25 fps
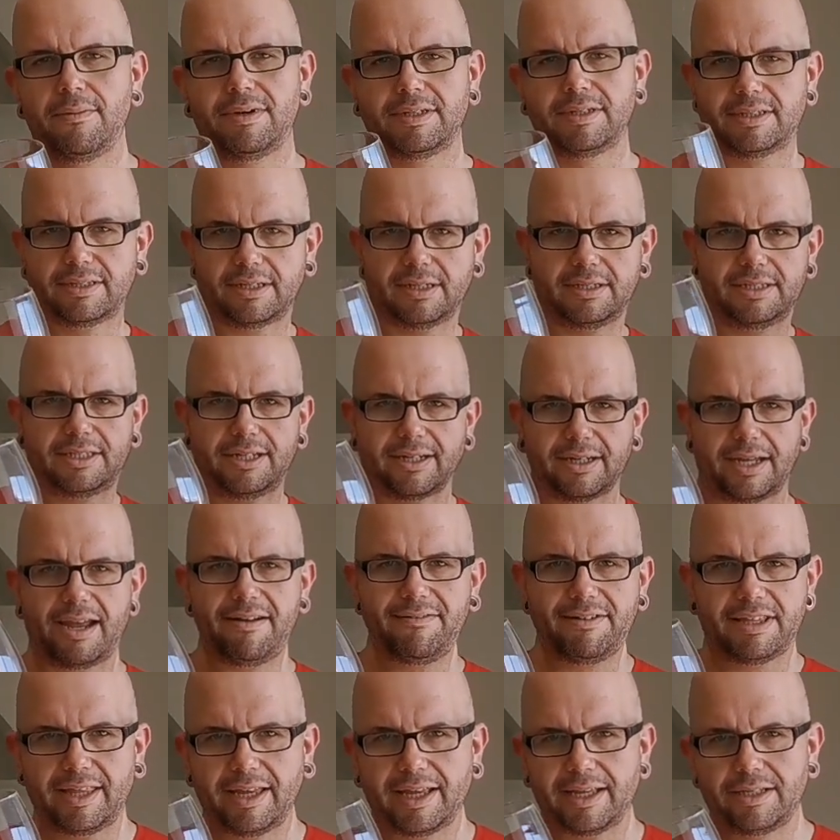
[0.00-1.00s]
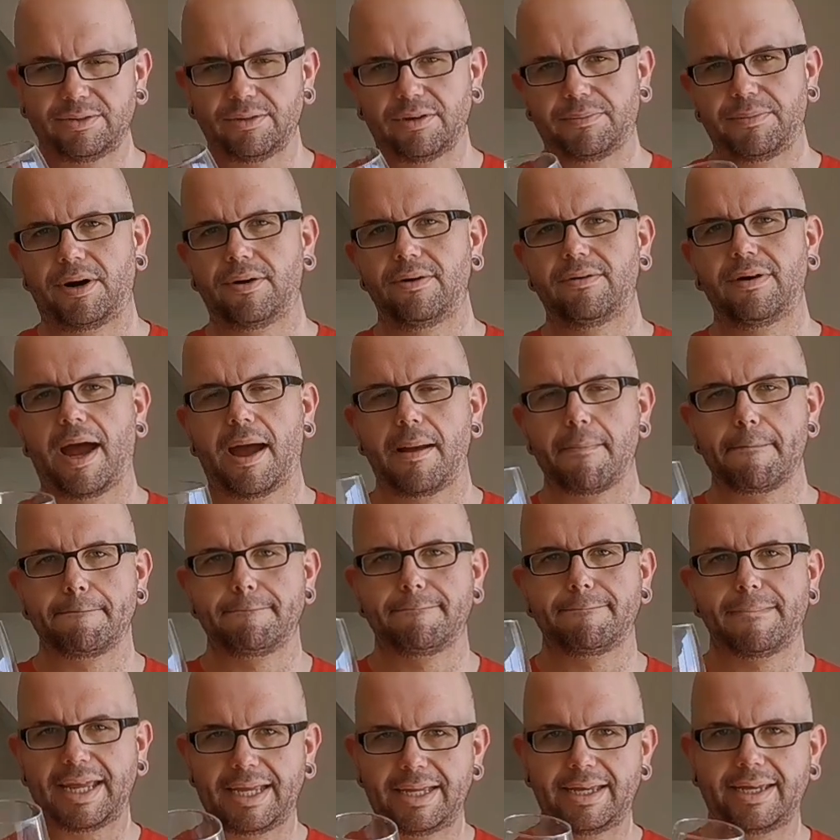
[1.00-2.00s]
We're just going to chuck everything into a bowl
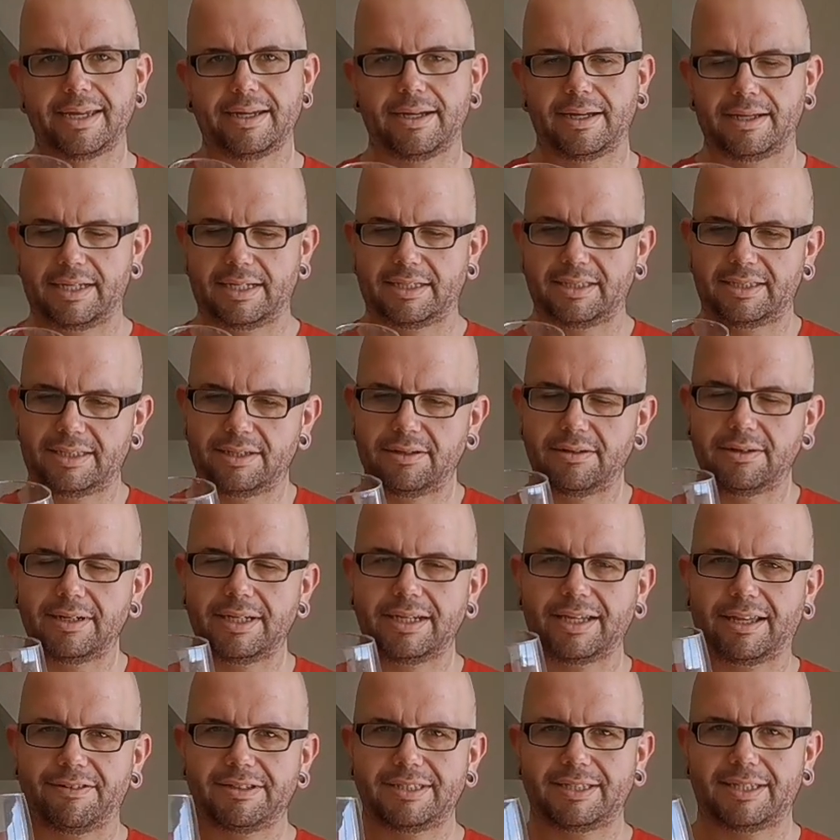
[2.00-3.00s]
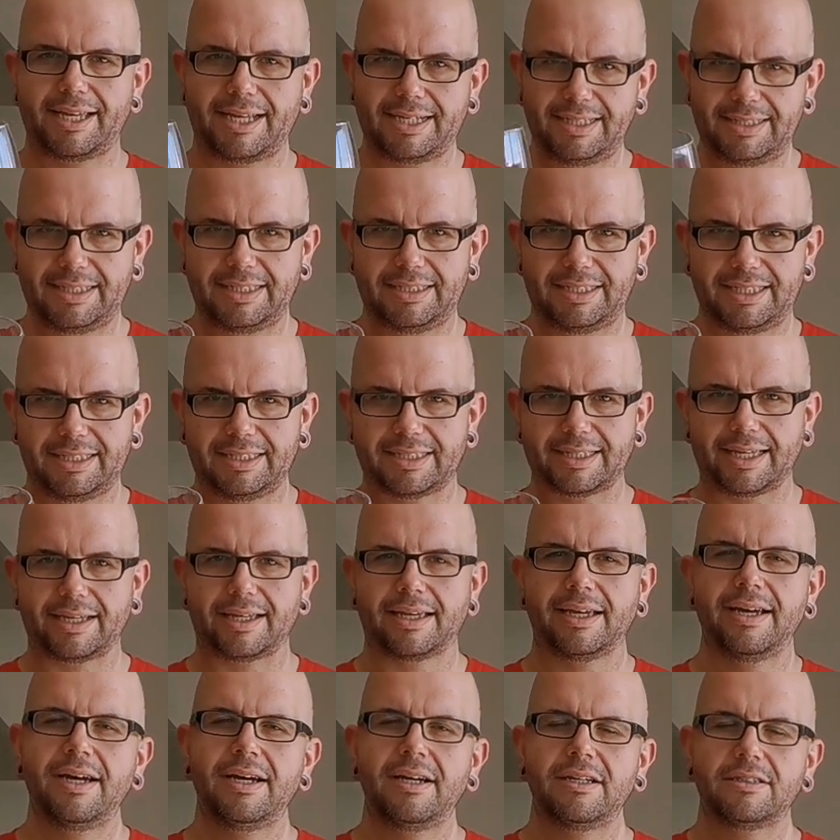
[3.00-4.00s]
and make it, and it's still going to give us a tasty
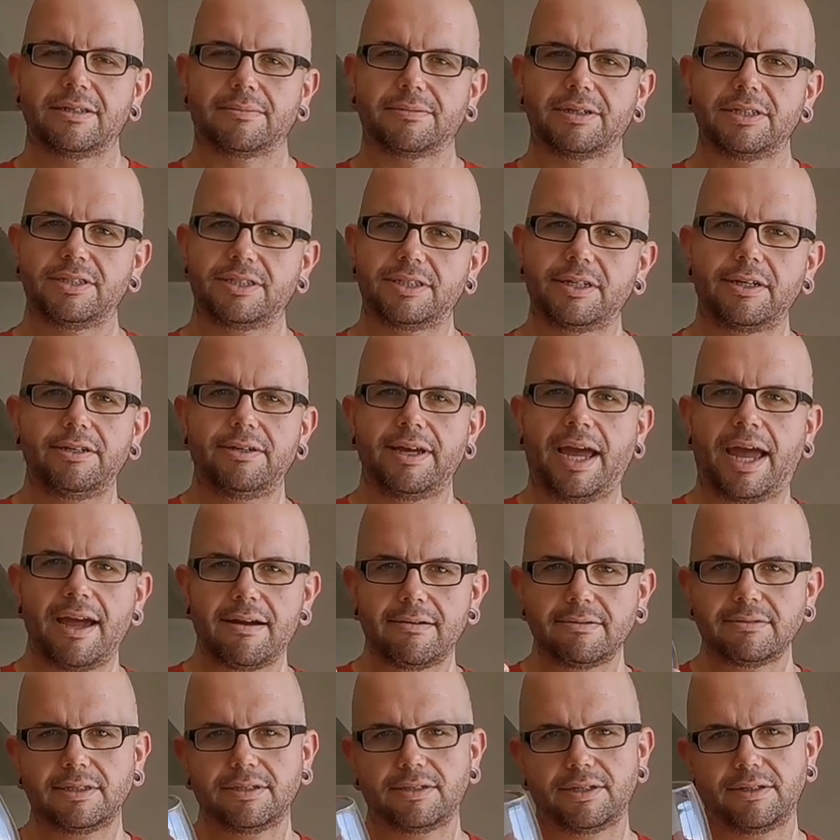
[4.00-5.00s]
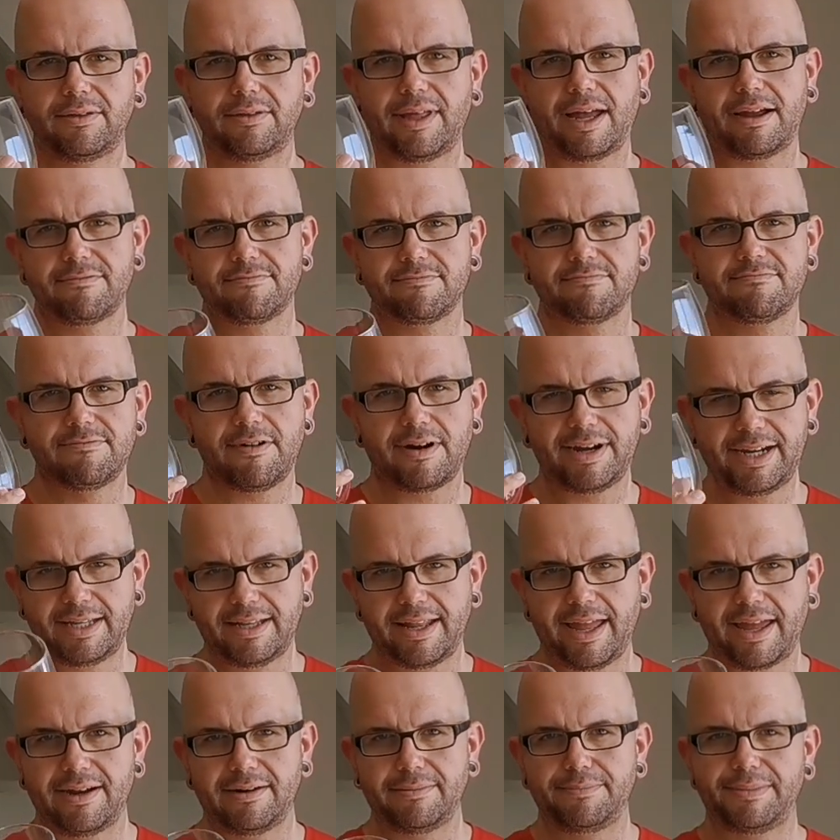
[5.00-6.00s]
cheesecake. So I'm going to show you how to do that right
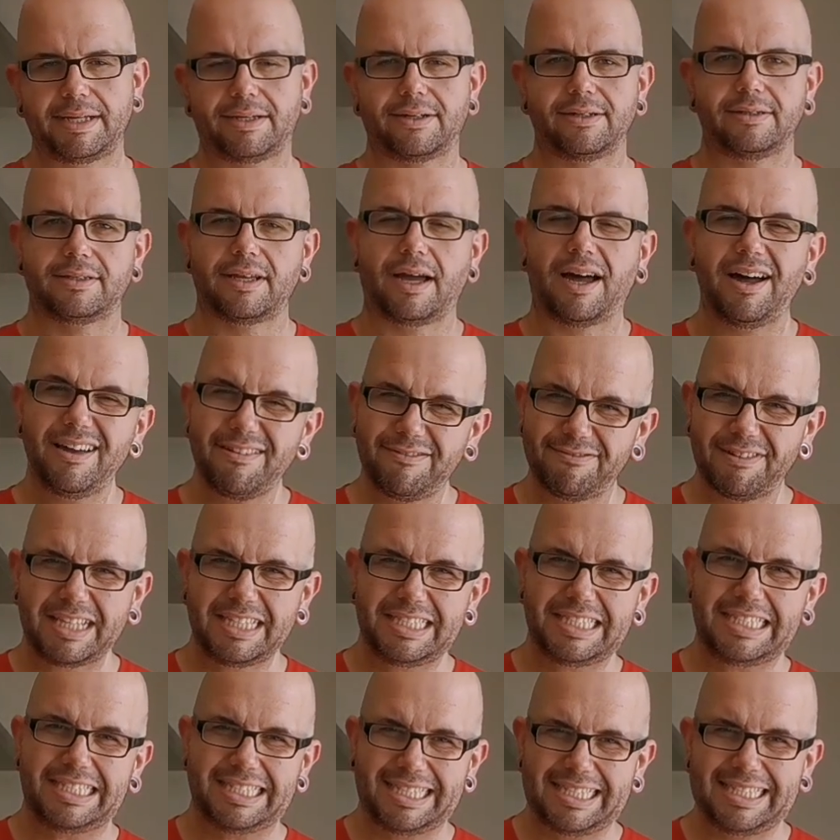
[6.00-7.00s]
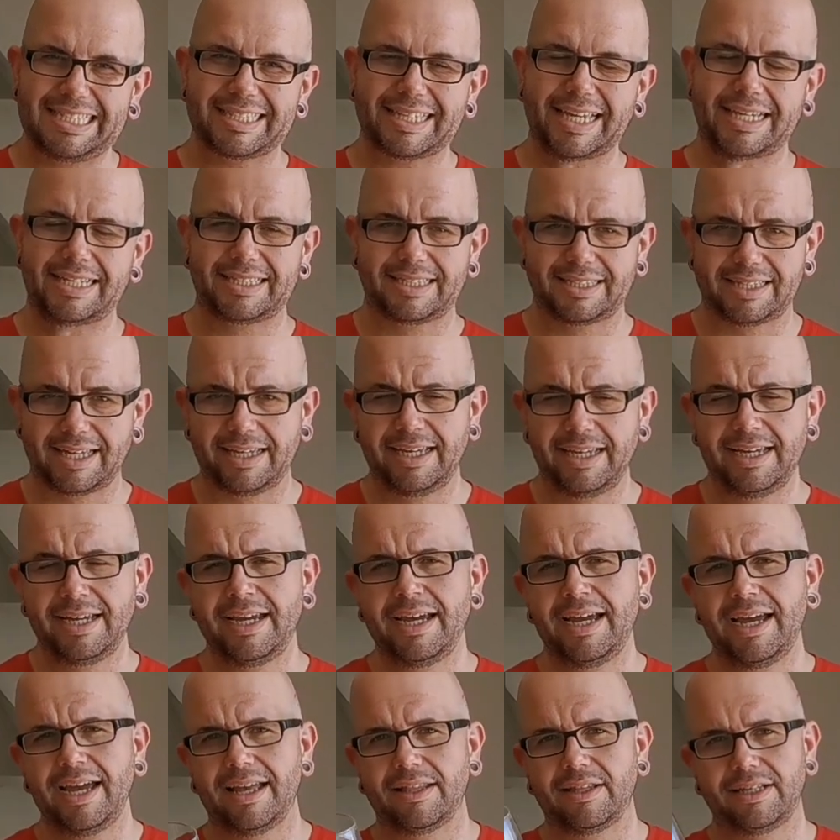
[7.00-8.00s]
now because I fancy cheesecake today,
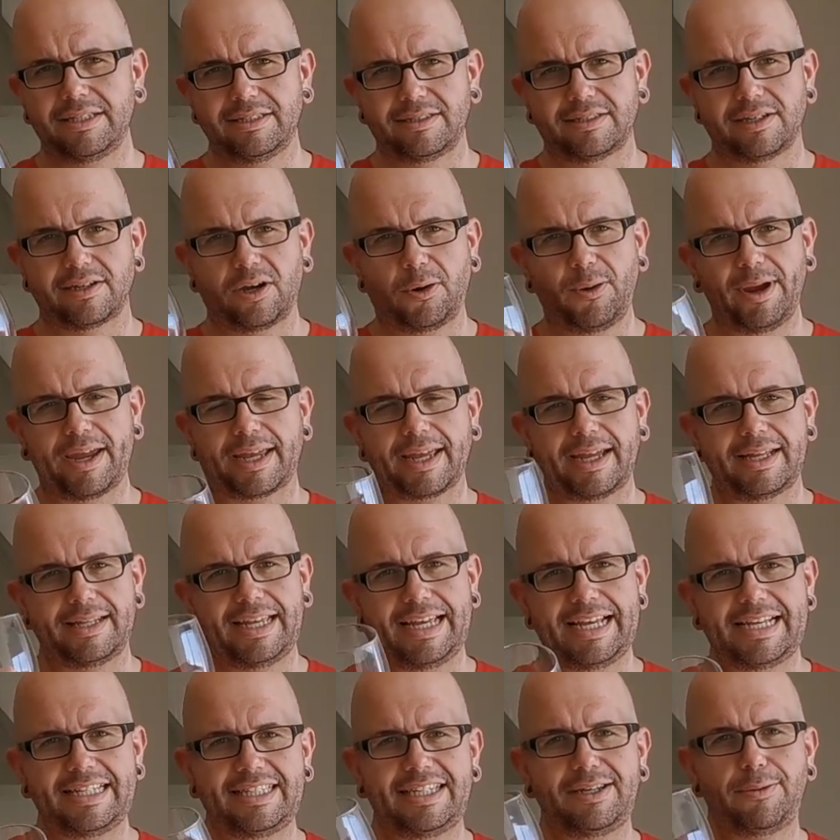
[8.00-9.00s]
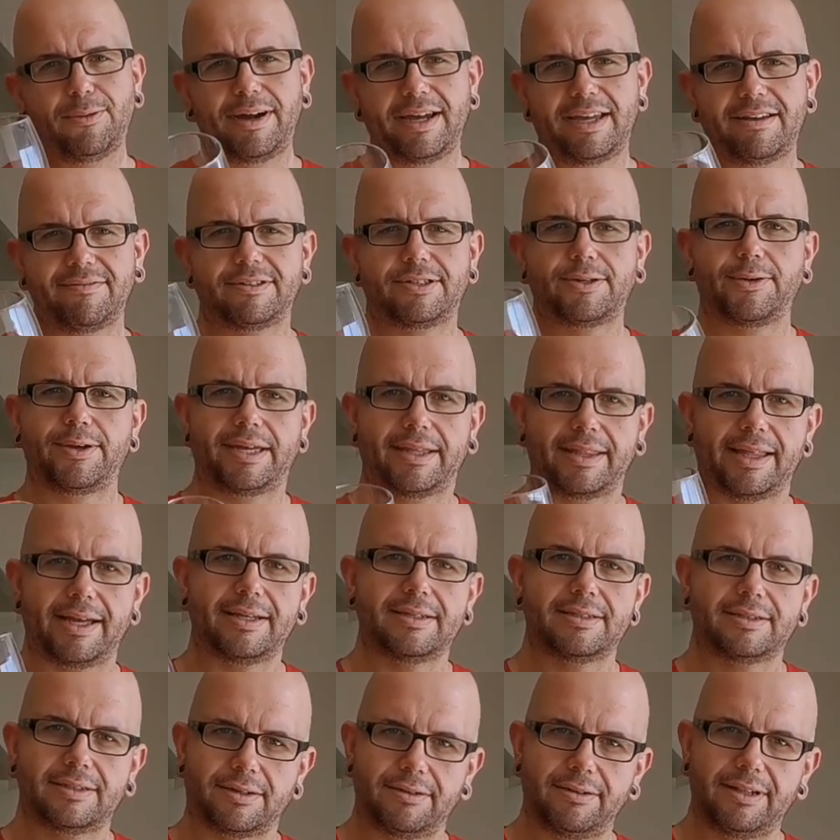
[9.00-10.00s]
and this is a quick and easy way of doing
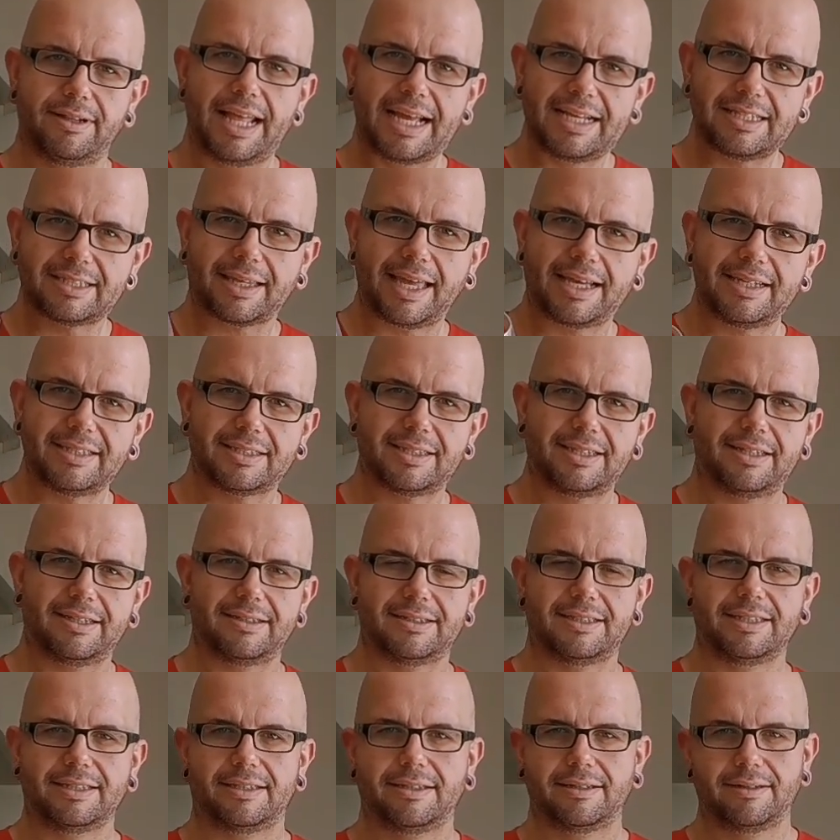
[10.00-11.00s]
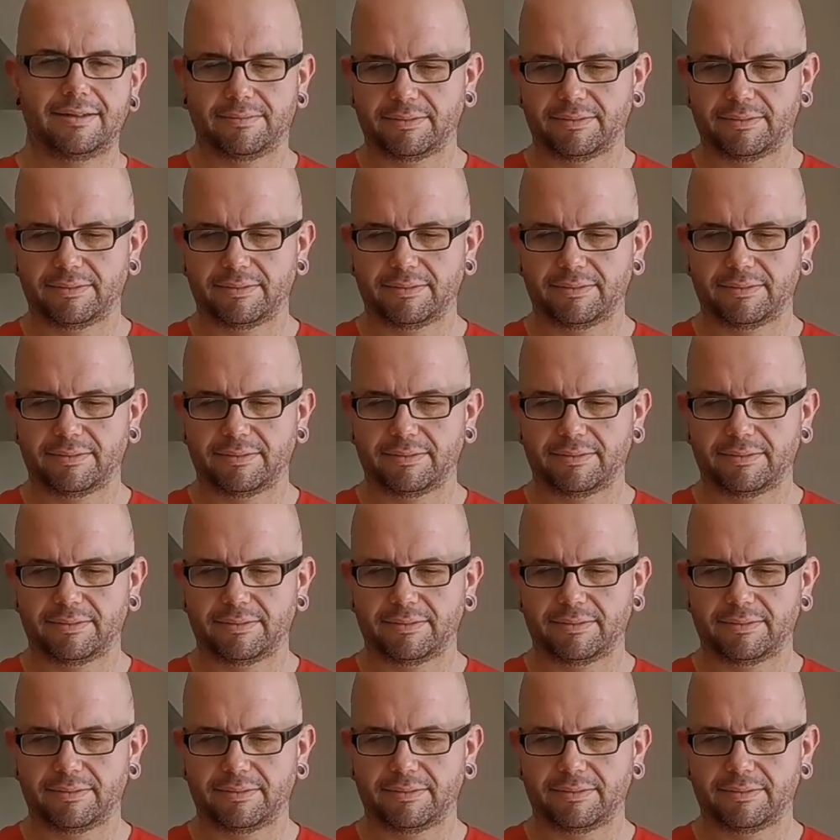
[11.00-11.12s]
that. So let's get started.